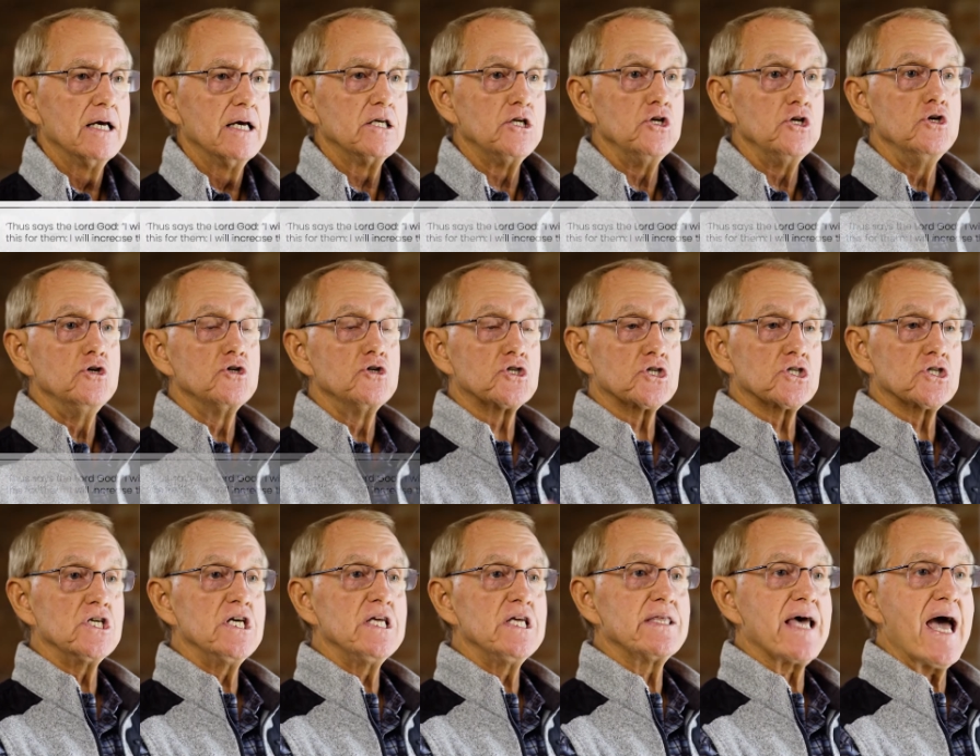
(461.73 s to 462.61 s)
Do you
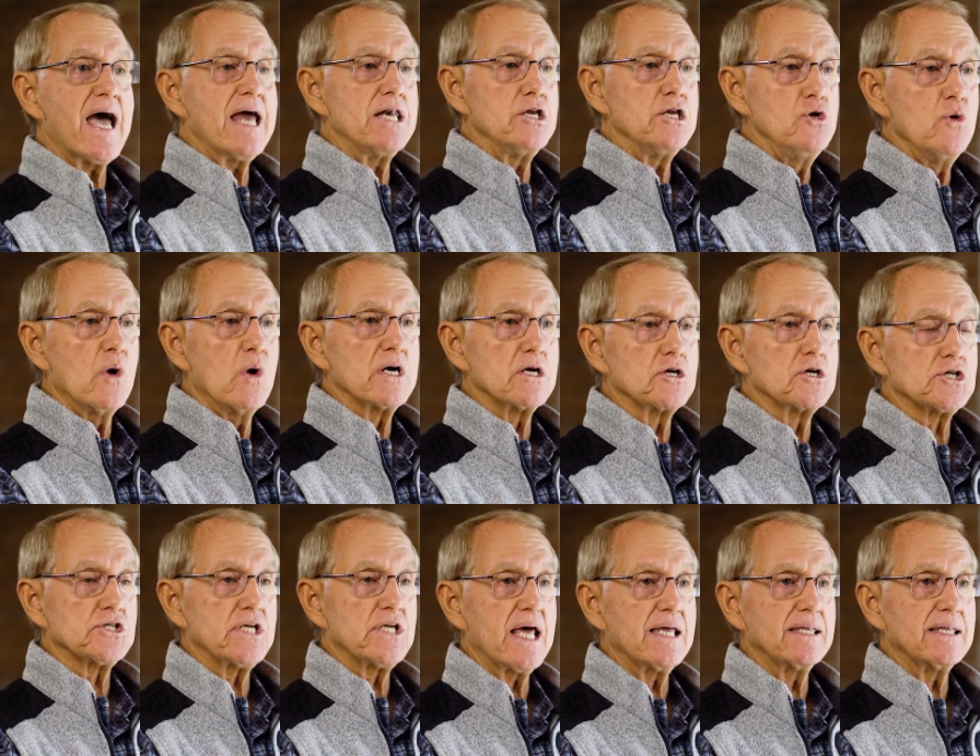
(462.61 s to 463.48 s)
see that? You
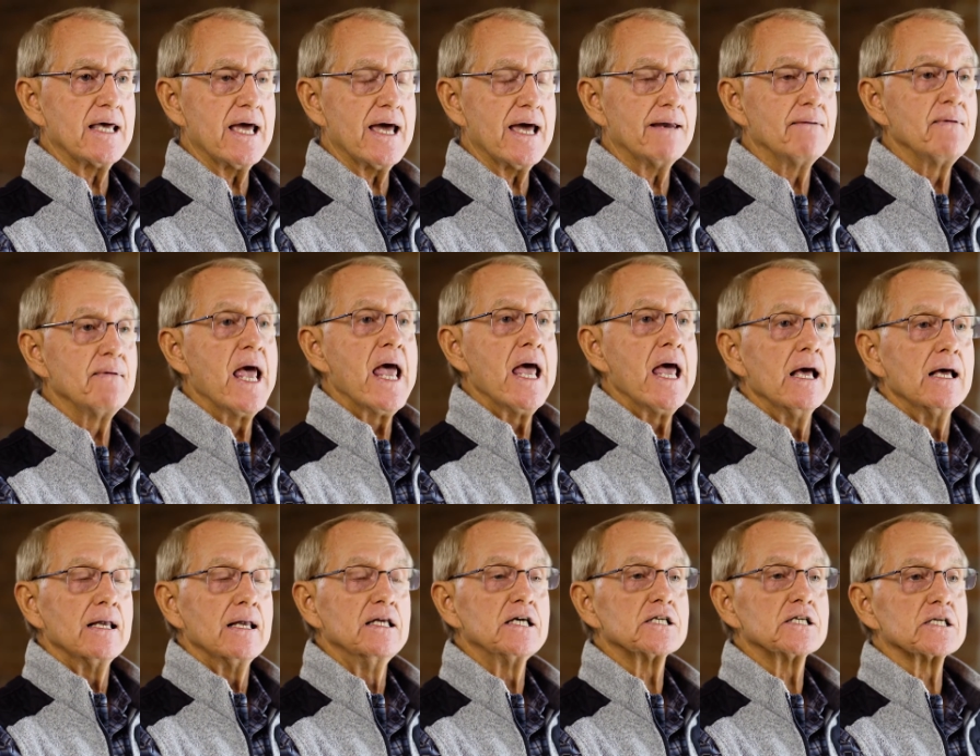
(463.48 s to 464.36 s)
understand that?
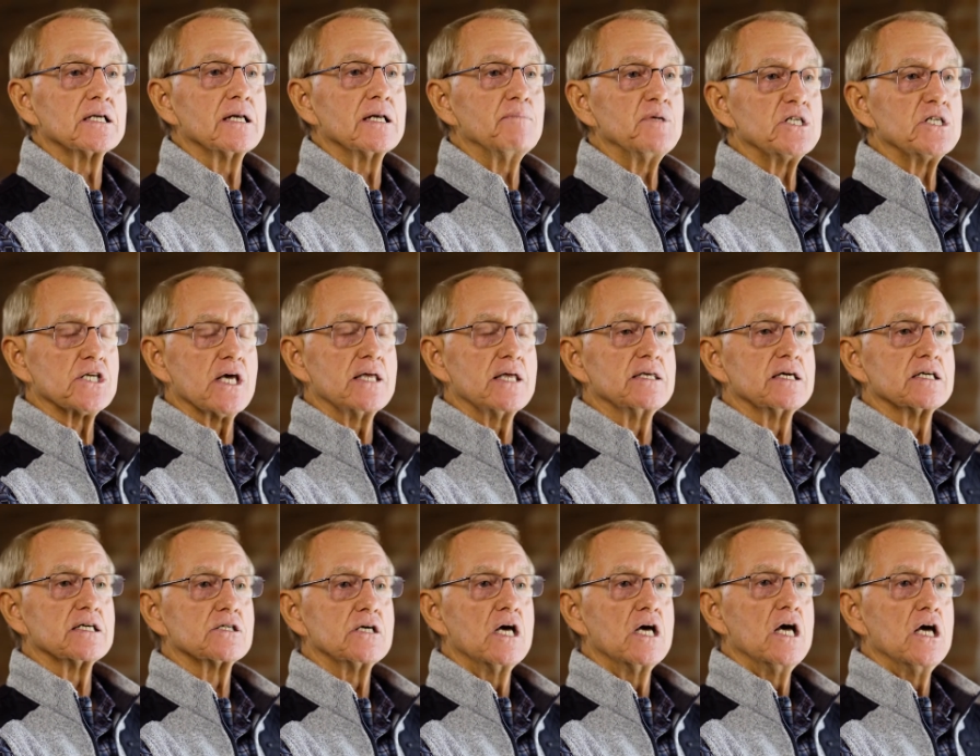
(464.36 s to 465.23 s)
Listen, let me say
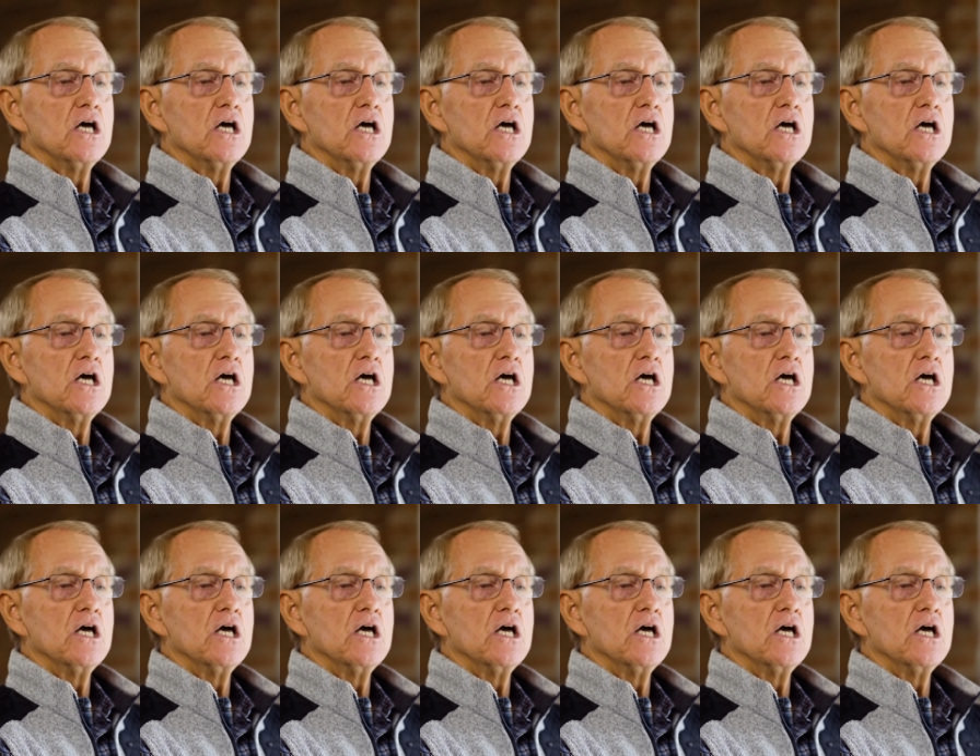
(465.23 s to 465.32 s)
this.